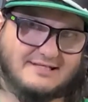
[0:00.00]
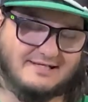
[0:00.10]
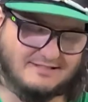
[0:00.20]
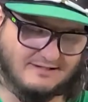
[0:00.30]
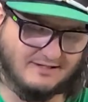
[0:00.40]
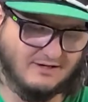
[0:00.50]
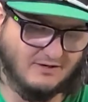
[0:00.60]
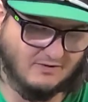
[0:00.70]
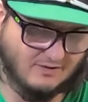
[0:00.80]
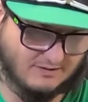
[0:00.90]
thing's going to
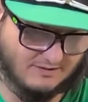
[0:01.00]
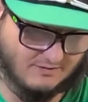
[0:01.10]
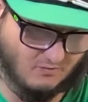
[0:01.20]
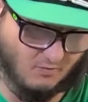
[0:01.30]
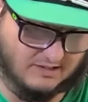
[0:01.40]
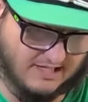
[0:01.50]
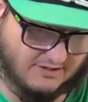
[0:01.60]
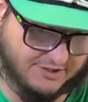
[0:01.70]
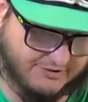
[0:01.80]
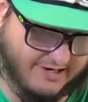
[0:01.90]
go without
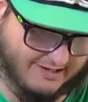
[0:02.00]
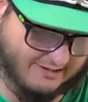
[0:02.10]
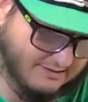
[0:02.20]
shredding.